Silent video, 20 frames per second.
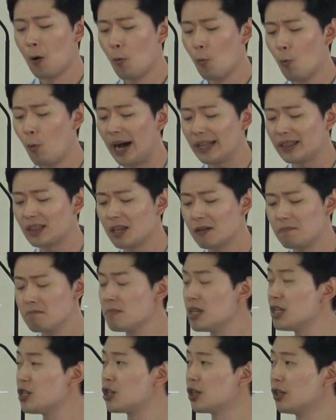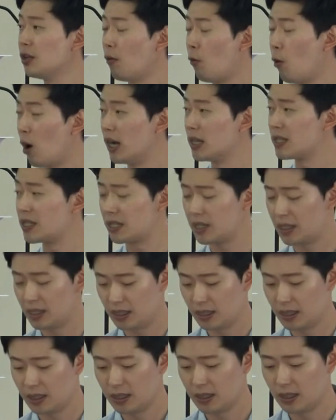what the mission
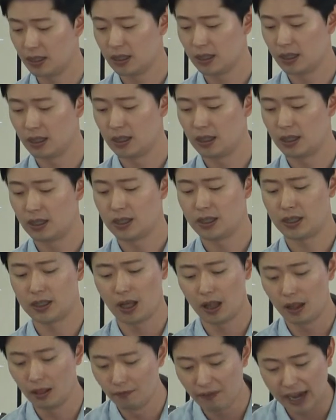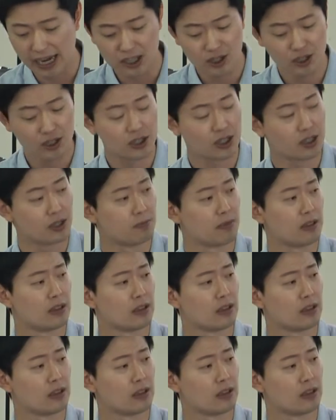was salvation,